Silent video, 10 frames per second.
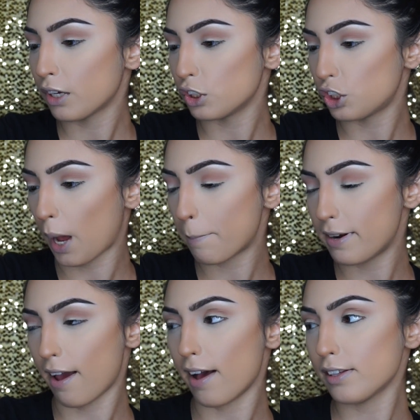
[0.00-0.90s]

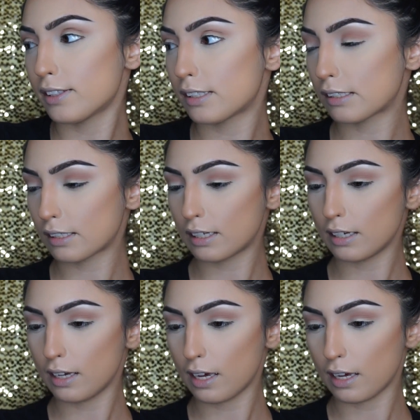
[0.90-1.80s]

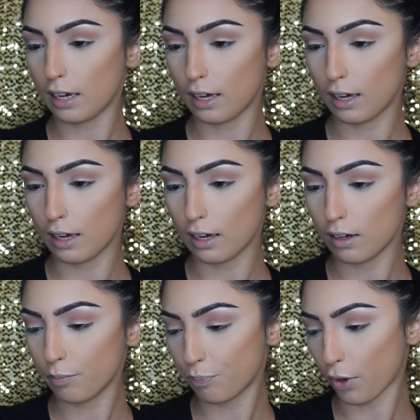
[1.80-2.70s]
Japanesque
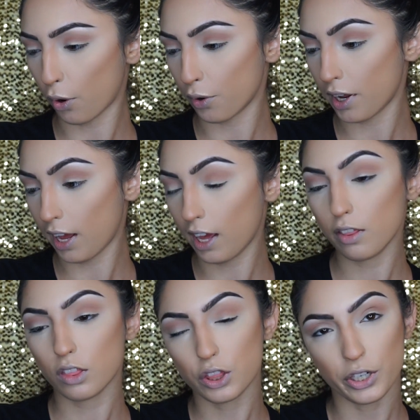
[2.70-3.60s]

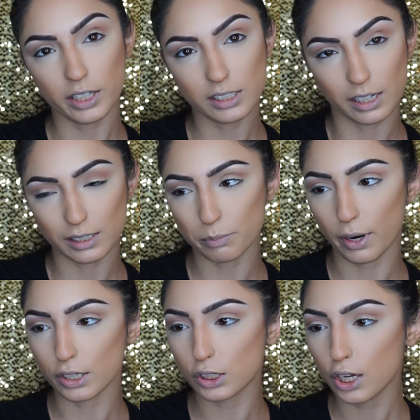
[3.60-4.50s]
836
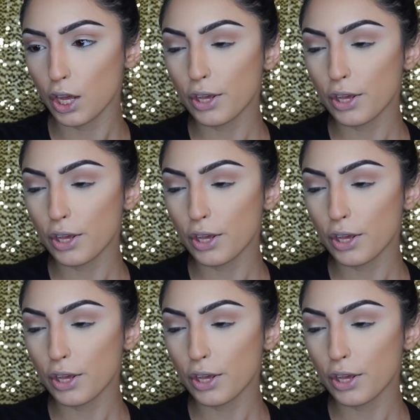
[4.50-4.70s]
brush.